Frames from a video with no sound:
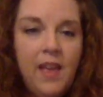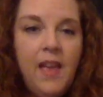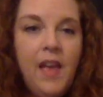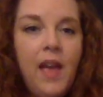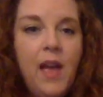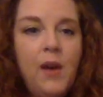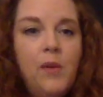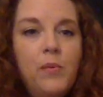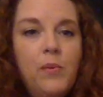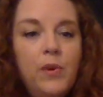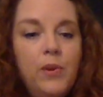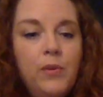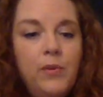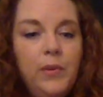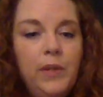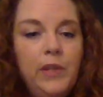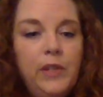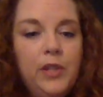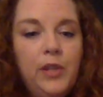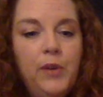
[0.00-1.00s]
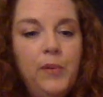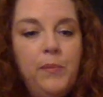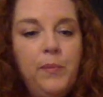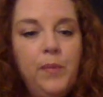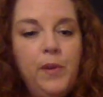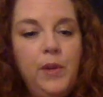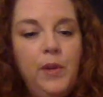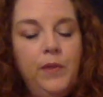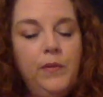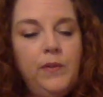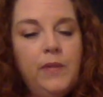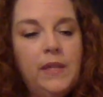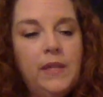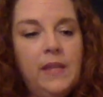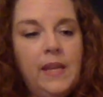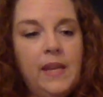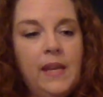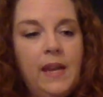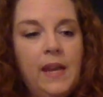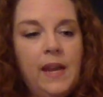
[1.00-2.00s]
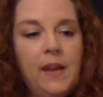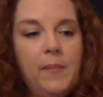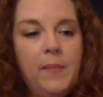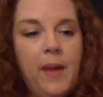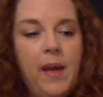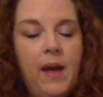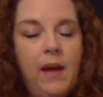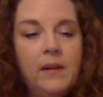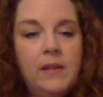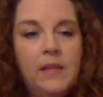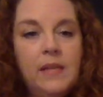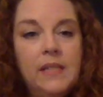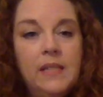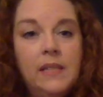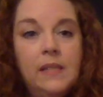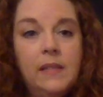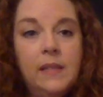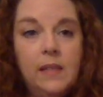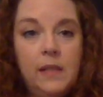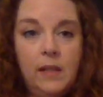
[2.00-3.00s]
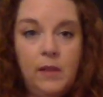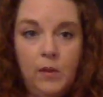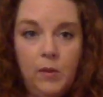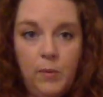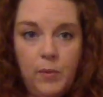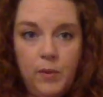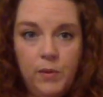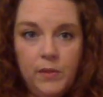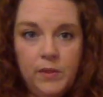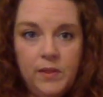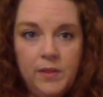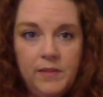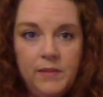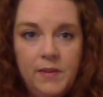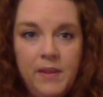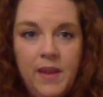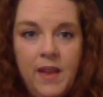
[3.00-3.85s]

and we're going to move to thinking about syllables.